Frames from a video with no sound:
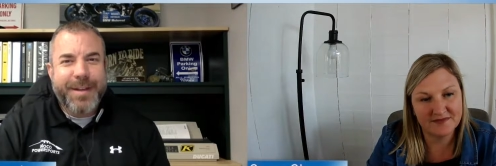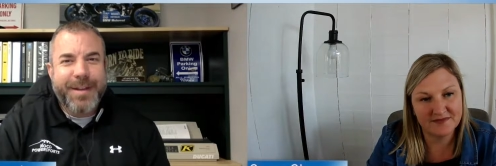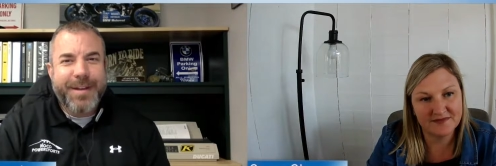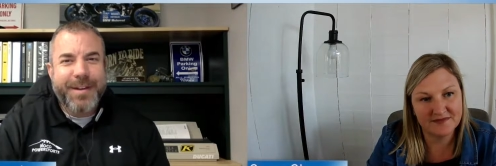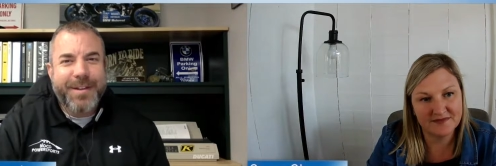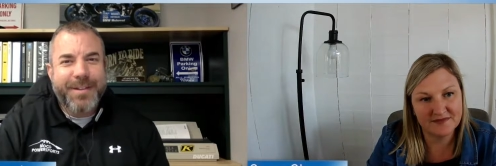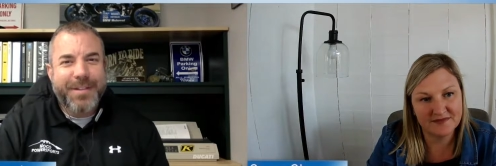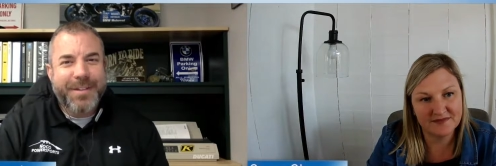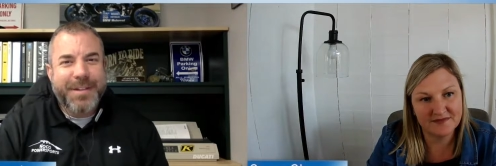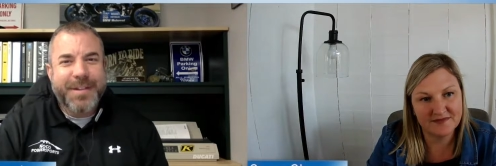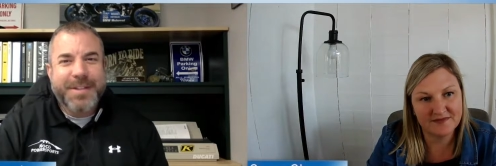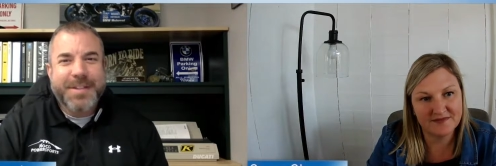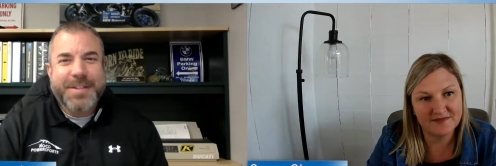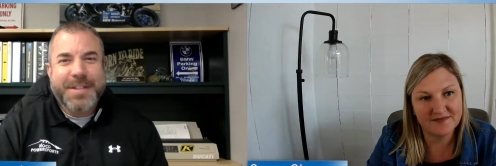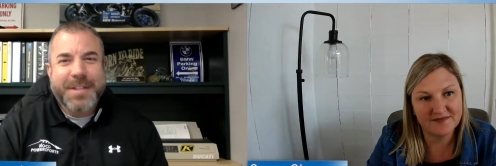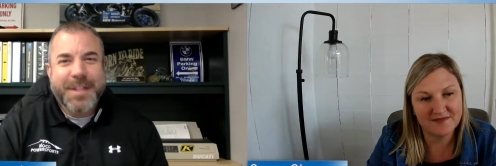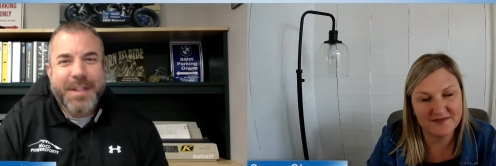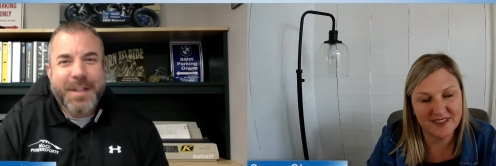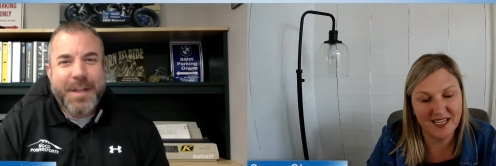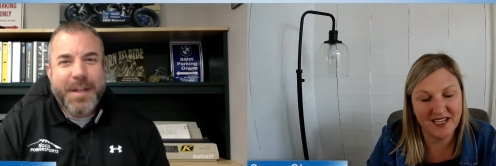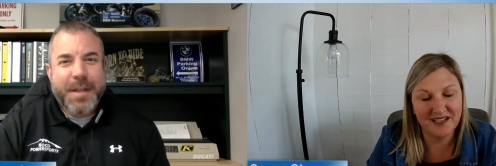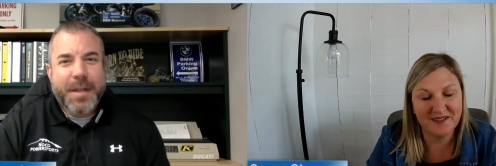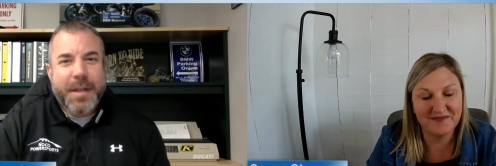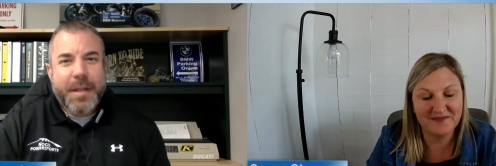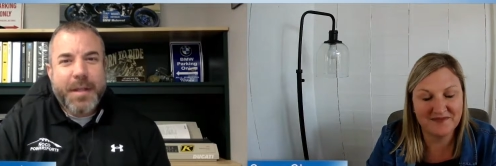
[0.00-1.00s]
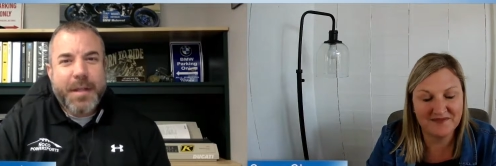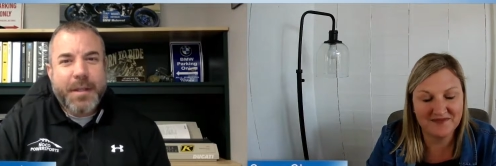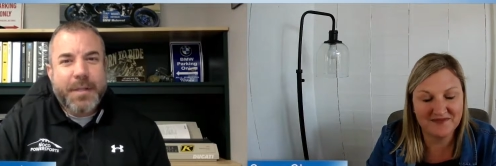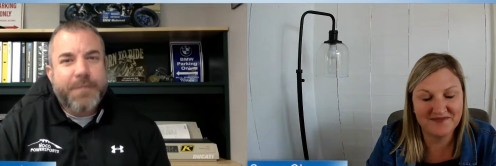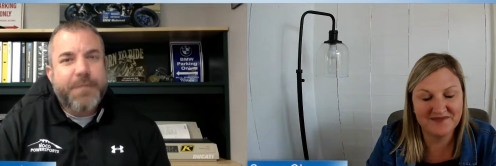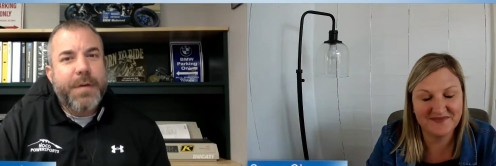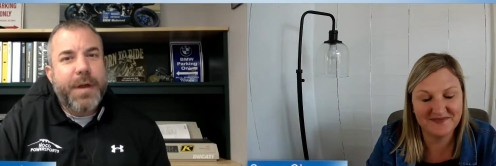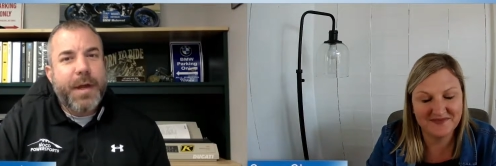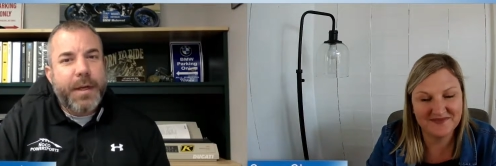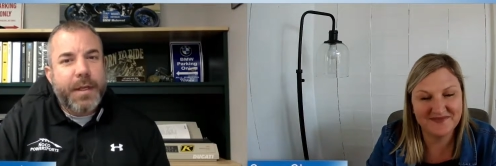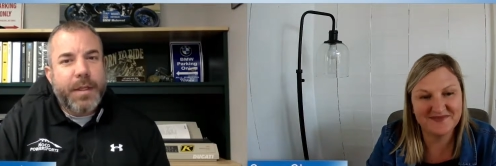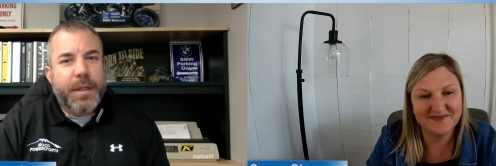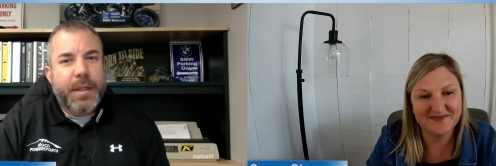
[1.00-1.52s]
Speaker 1: You know, there's there's
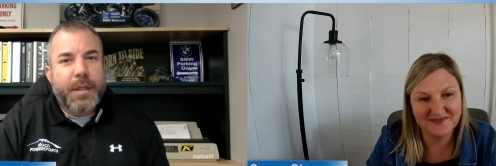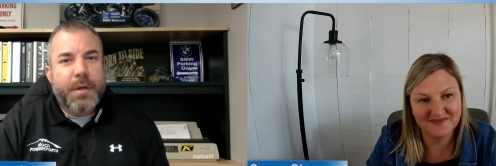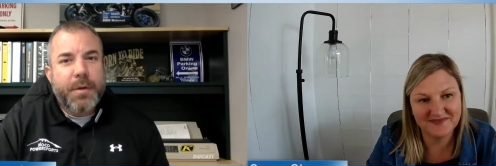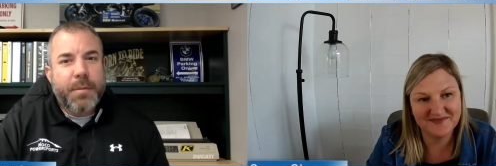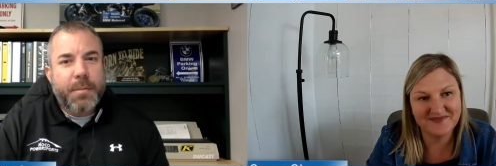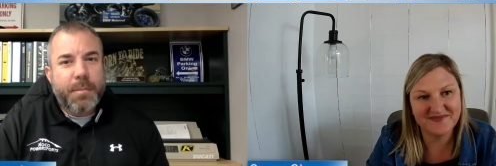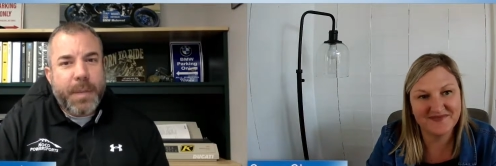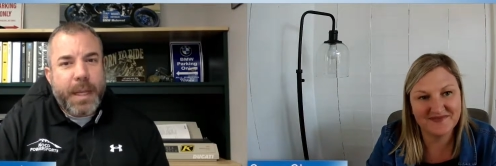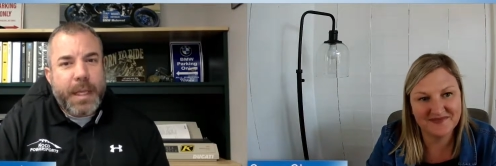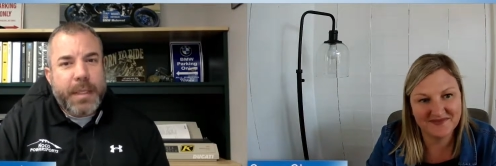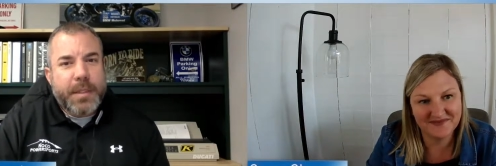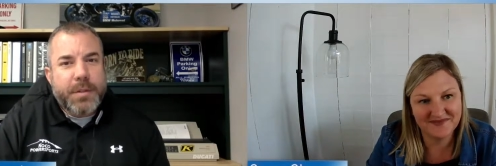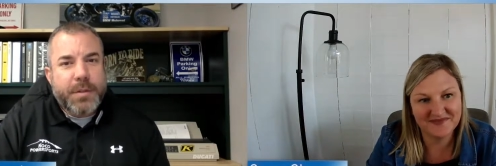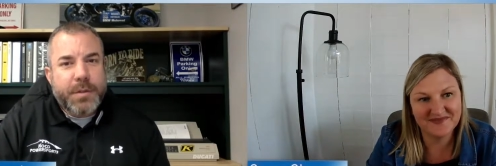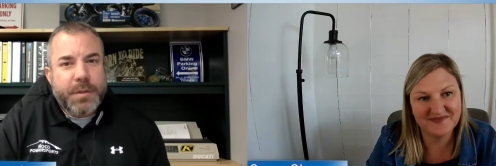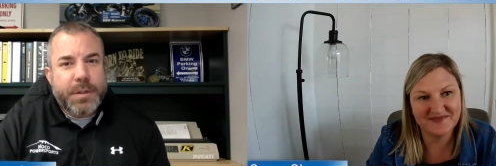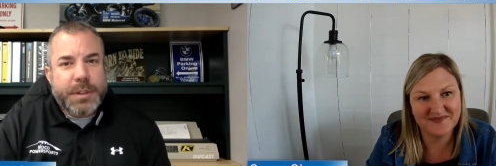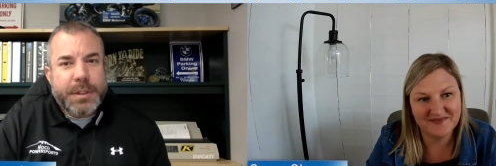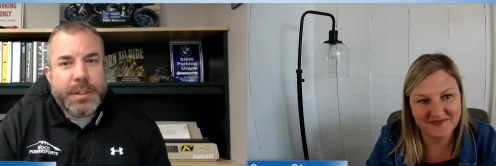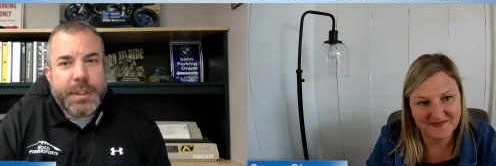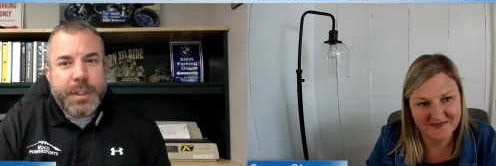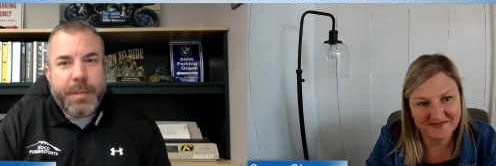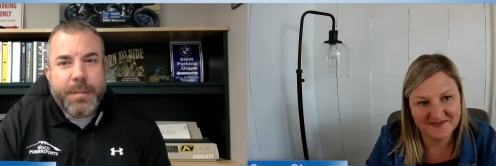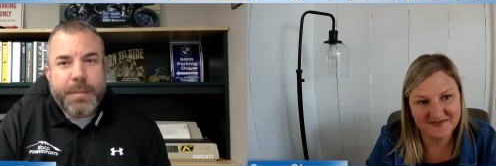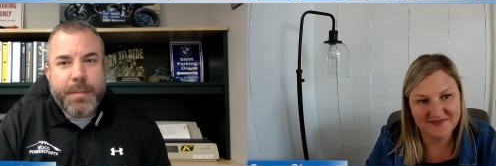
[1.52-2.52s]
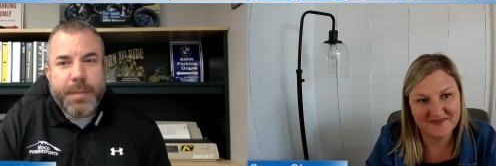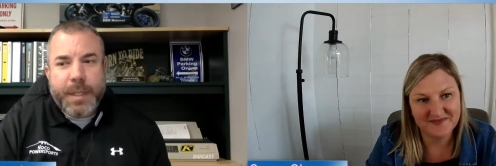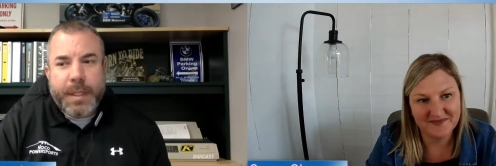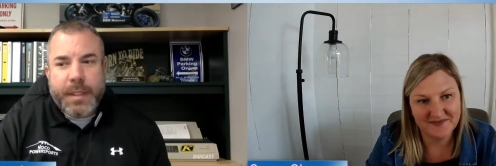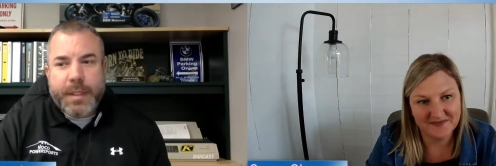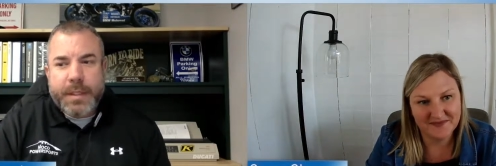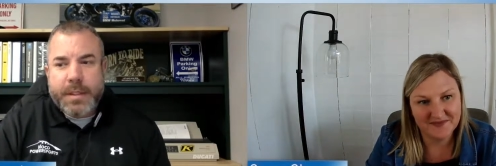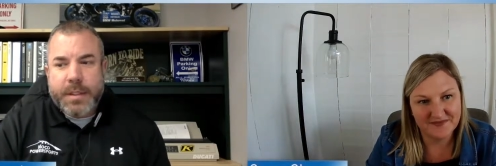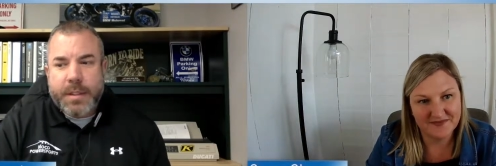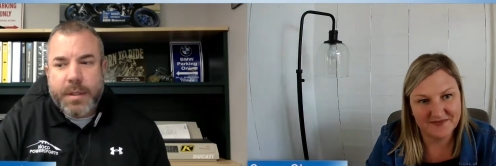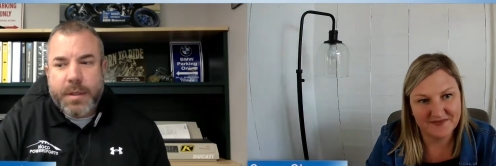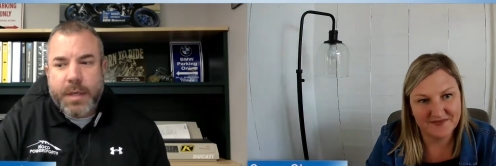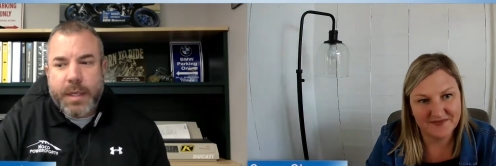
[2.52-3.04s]
very little mentorship,
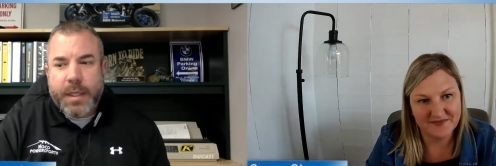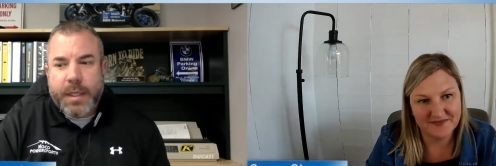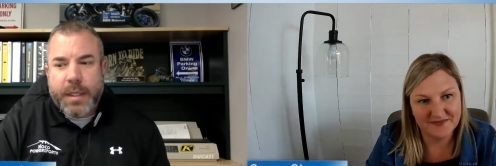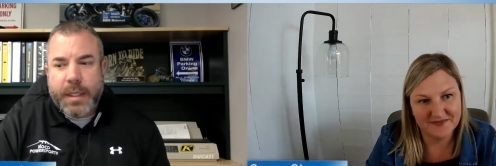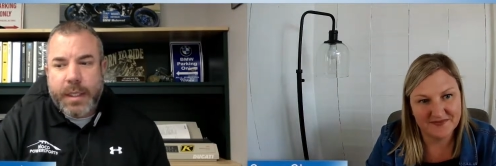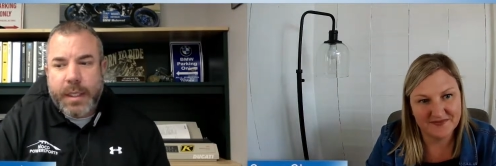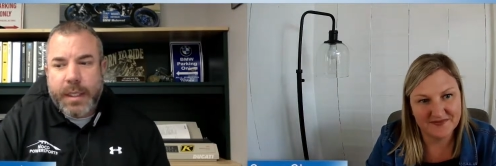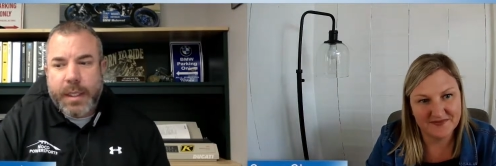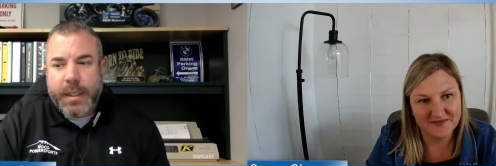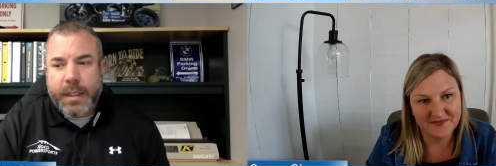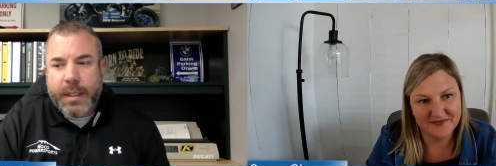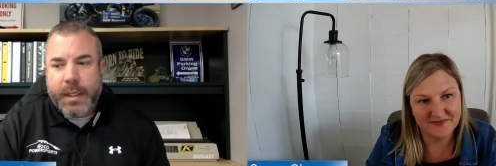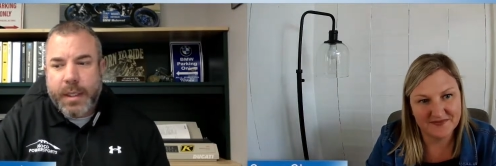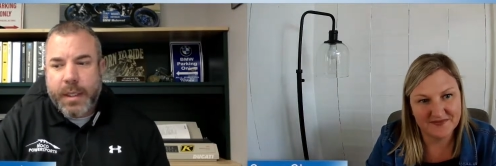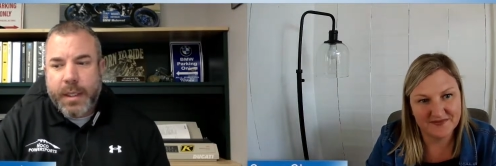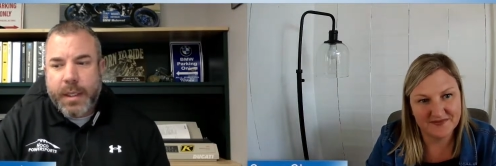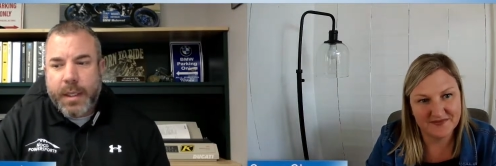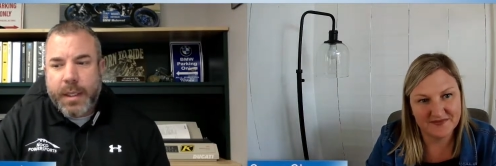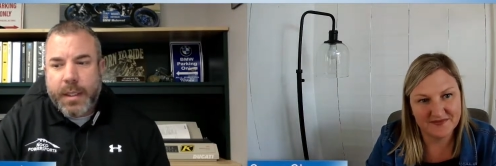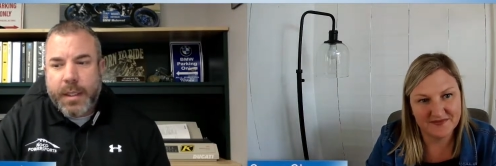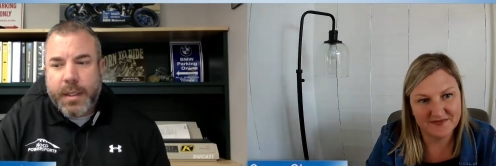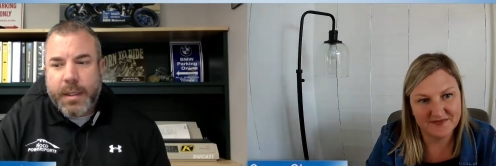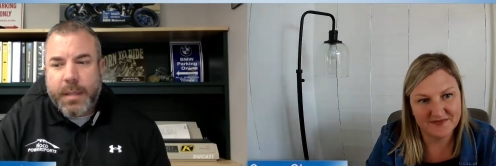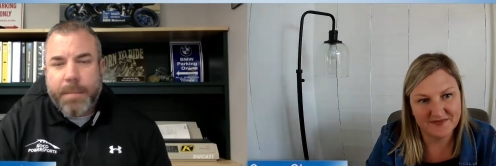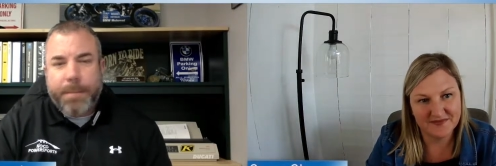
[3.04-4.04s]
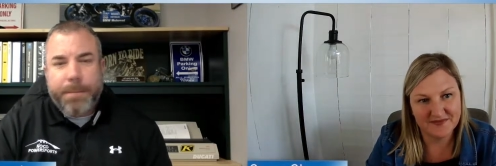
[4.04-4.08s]
and so I think the